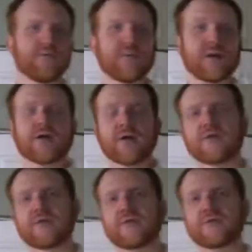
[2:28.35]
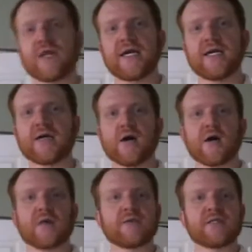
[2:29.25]
We're currently training
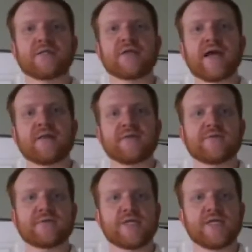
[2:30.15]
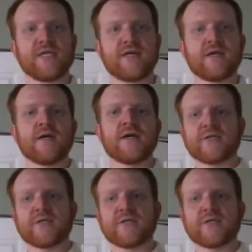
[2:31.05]
our multi-track music machine